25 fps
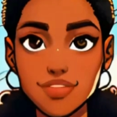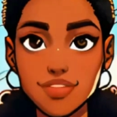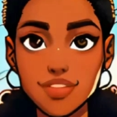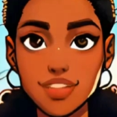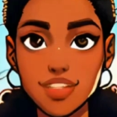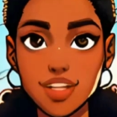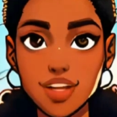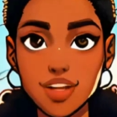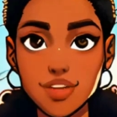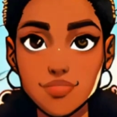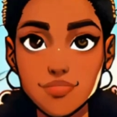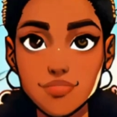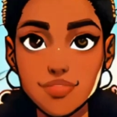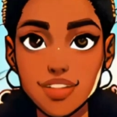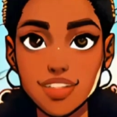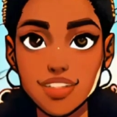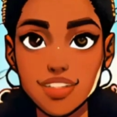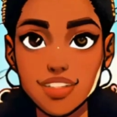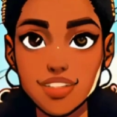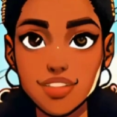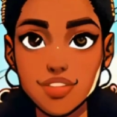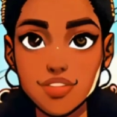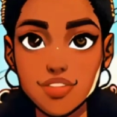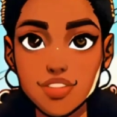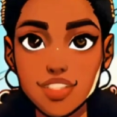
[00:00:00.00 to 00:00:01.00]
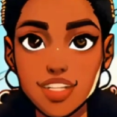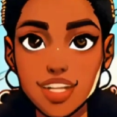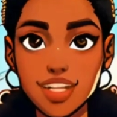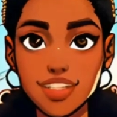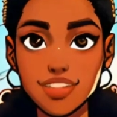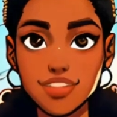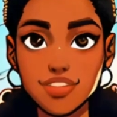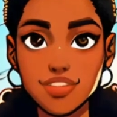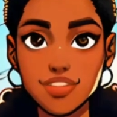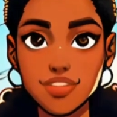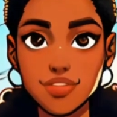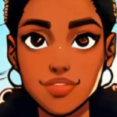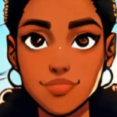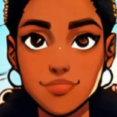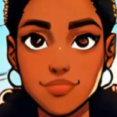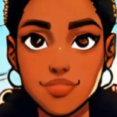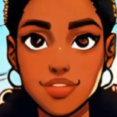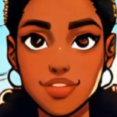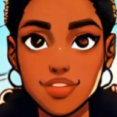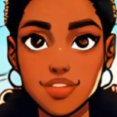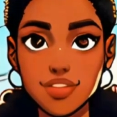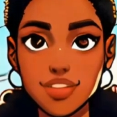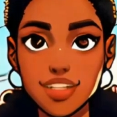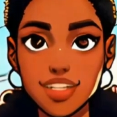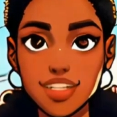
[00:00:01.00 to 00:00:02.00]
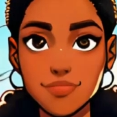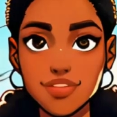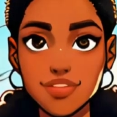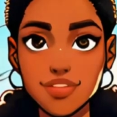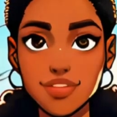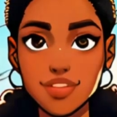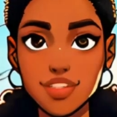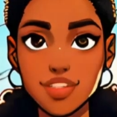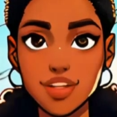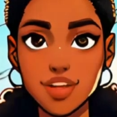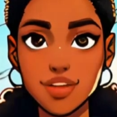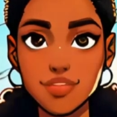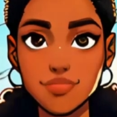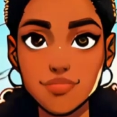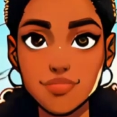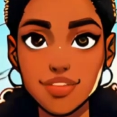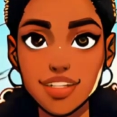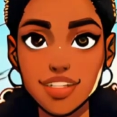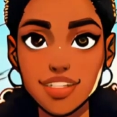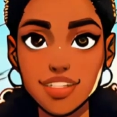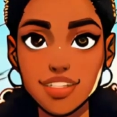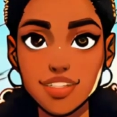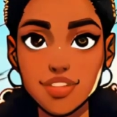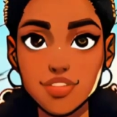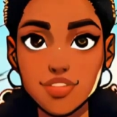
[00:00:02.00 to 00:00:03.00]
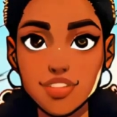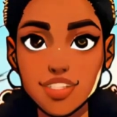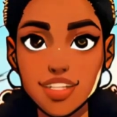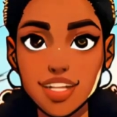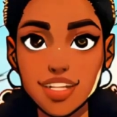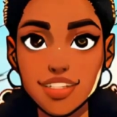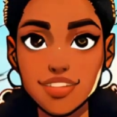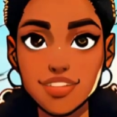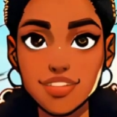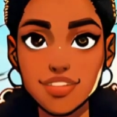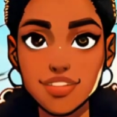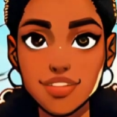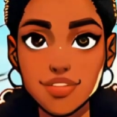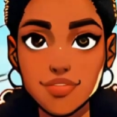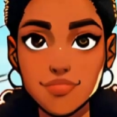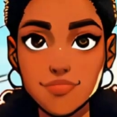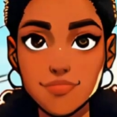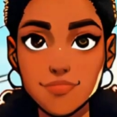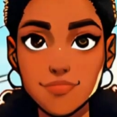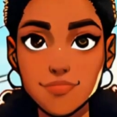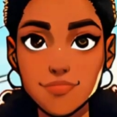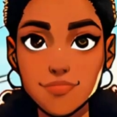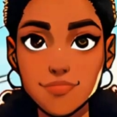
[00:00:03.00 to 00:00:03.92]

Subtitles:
"Y'all feel it in your chest, like a drum beat, but it ain't no music?"